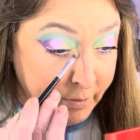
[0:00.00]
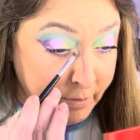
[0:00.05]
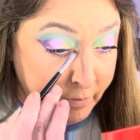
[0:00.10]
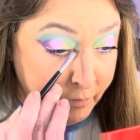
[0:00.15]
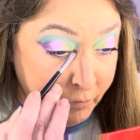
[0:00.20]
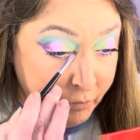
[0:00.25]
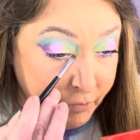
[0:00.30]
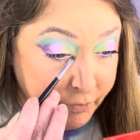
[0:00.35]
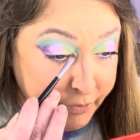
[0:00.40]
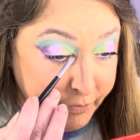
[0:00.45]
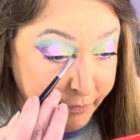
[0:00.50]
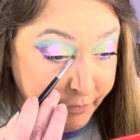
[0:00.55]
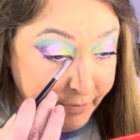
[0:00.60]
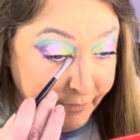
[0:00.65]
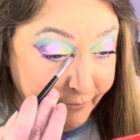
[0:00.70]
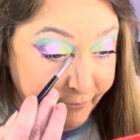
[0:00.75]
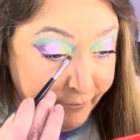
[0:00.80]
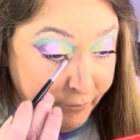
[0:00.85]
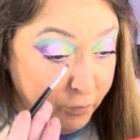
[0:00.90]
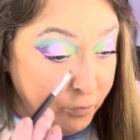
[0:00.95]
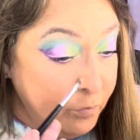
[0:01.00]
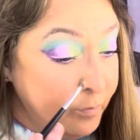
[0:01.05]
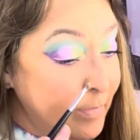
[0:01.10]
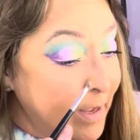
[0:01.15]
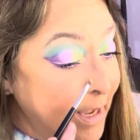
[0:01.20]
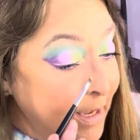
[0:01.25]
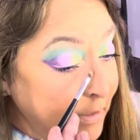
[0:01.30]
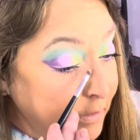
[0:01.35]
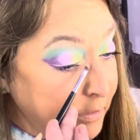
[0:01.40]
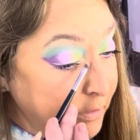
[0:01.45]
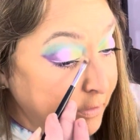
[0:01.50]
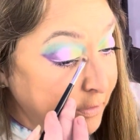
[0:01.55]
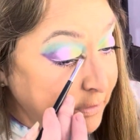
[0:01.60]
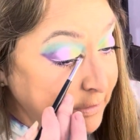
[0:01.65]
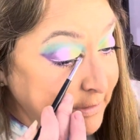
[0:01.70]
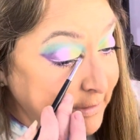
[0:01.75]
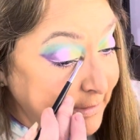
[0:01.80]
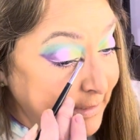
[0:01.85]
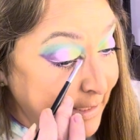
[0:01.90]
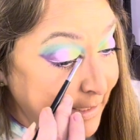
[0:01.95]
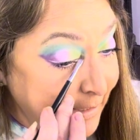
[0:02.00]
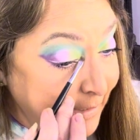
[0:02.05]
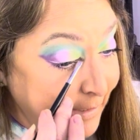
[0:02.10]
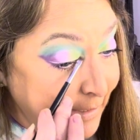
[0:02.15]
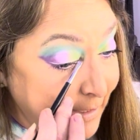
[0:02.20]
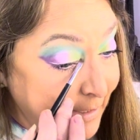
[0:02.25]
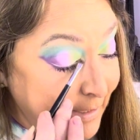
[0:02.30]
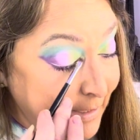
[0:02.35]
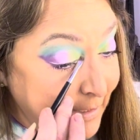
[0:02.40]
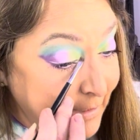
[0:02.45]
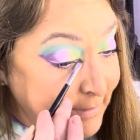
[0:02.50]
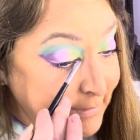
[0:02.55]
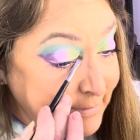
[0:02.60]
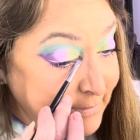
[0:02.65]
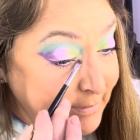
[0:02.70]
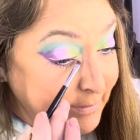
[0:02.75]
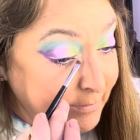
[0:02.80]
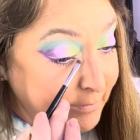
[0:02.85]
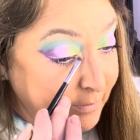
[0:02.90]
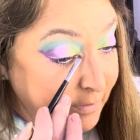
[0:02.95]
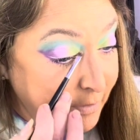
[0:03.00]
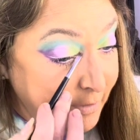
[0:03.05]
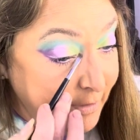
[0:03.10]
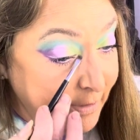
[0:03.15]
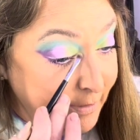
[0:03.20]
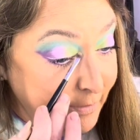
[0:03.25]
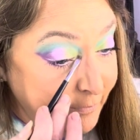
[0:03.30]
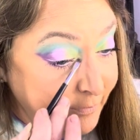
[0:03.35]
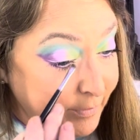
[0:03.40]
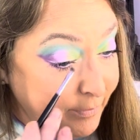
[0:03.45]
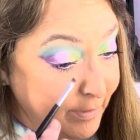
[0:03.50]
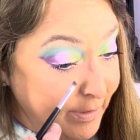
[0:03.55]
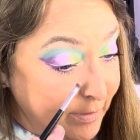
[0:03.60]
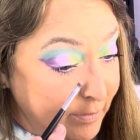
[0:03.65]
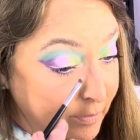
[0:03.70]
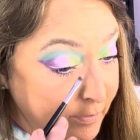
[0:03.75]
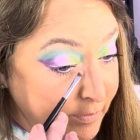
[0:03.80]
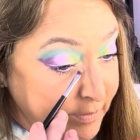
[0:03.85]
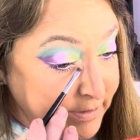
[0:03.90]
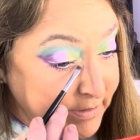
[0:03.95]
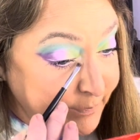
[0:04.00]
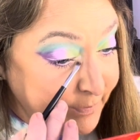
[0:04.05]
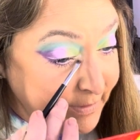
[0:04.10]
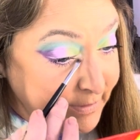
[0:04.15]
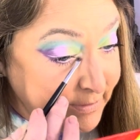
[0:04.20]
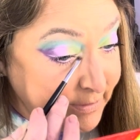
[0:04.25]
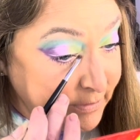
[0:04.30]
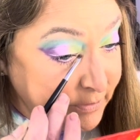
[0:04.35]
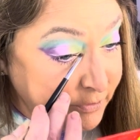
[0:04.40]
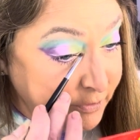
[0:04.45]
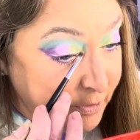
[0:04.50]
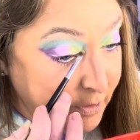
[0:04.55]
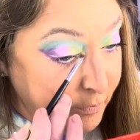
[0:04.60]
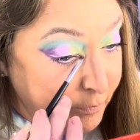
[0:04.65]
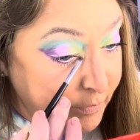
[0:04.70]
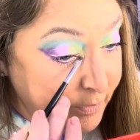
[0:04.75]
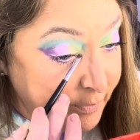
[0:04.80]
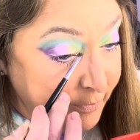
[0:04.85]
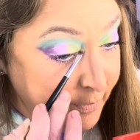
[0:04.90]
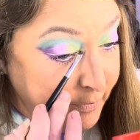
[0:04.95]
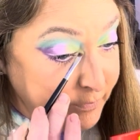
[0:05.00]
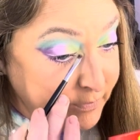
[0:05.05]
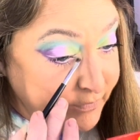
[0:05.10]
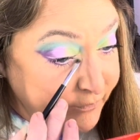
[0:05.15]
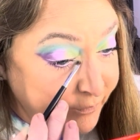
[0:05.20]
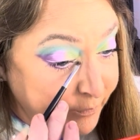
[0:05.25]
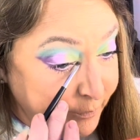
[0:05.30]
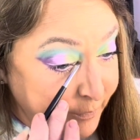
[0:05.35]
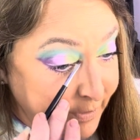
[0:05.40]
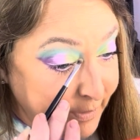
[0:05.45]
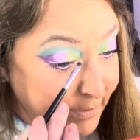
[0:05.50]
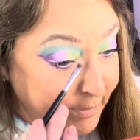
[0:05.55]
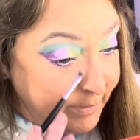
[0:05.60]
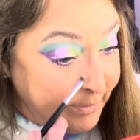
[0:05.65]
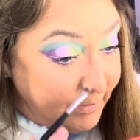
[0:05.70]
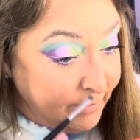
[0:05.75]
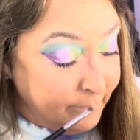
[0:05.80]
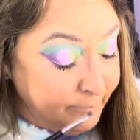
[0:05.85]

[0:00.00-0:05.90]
We're doing a full matte look today, guys. God, I don't know how long it's been since you got one of those from me.